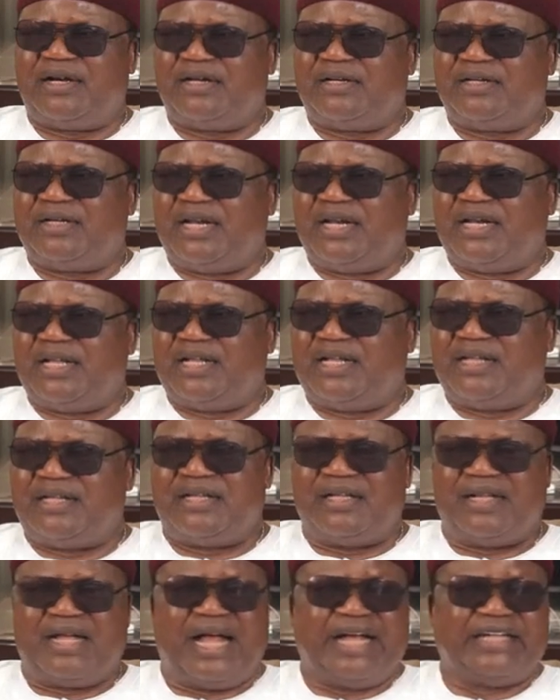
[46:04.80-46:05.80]
are
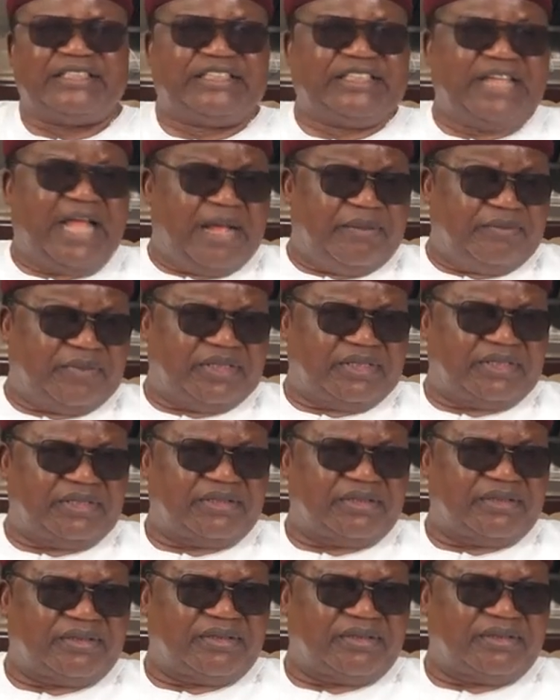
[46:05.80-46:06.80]
really
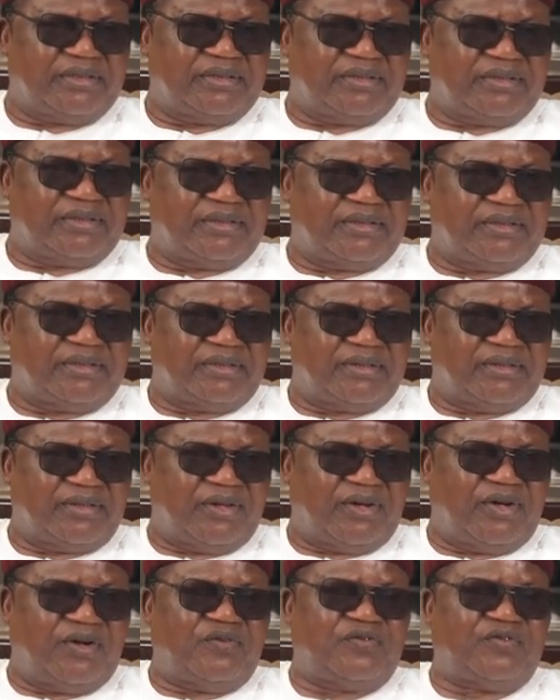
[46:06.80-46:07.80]
ashamed
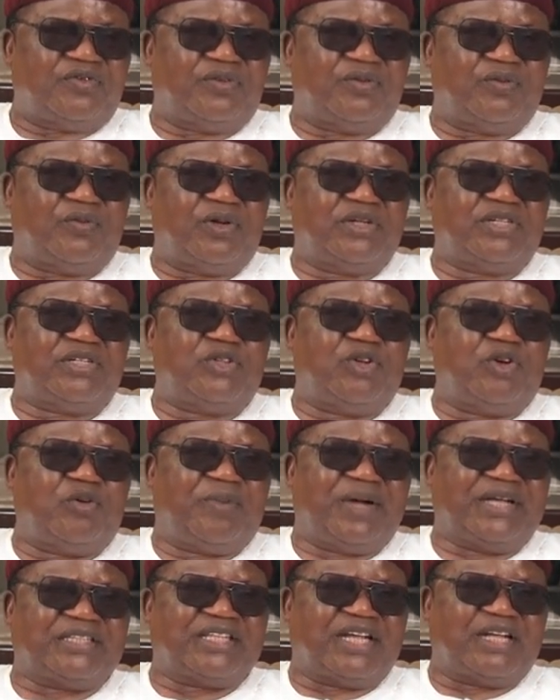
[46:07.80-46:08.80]
of what
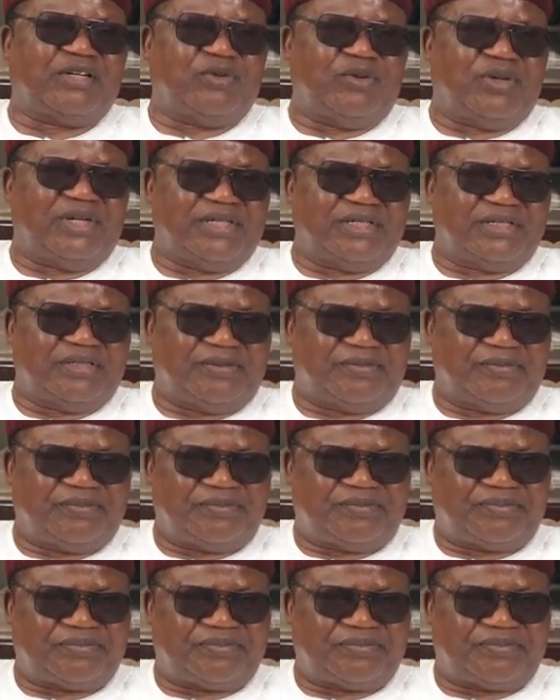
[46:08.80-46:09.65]
the Yorubas are doing.